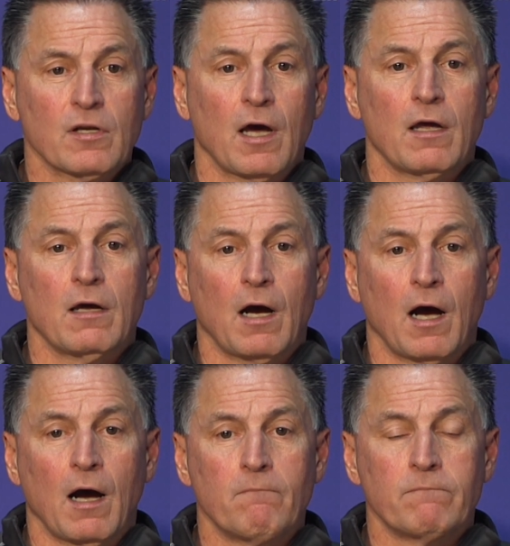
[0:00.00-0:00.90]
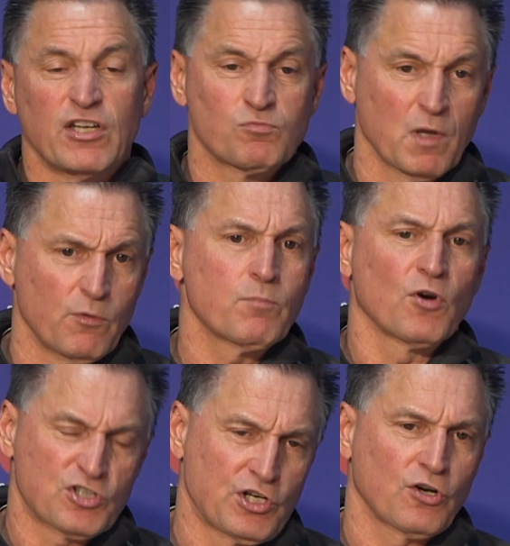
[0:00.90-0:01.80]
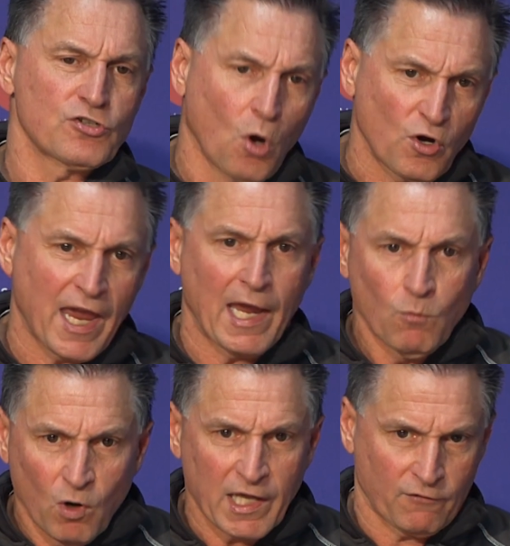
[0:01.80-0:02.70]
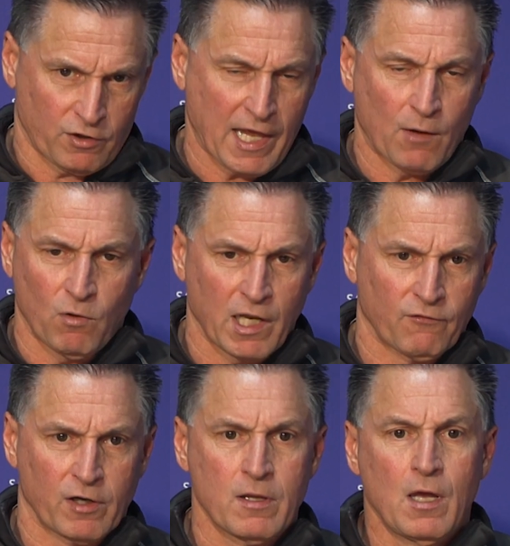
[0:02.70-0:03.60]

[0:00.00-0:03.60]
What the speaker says: They split with Mercyhurst. Okay, whatever.